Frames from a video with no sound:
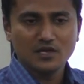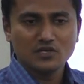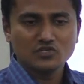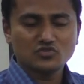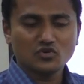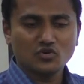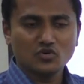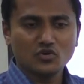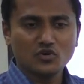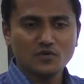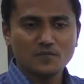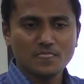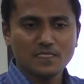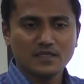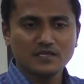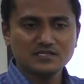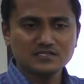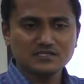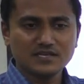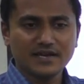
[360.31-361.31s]
So
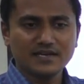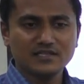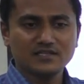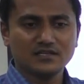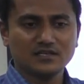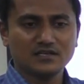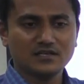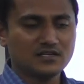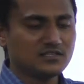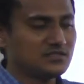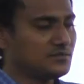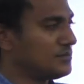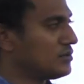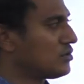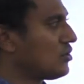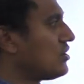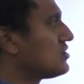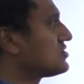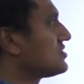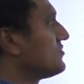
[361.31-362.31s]
inside the earth,
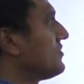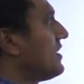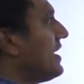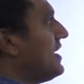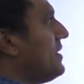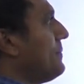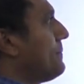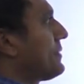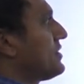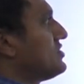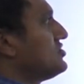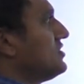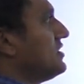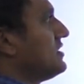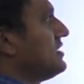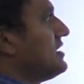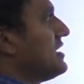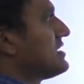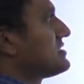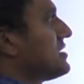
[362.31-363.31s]
because of high pressure
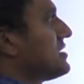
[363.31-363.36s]
at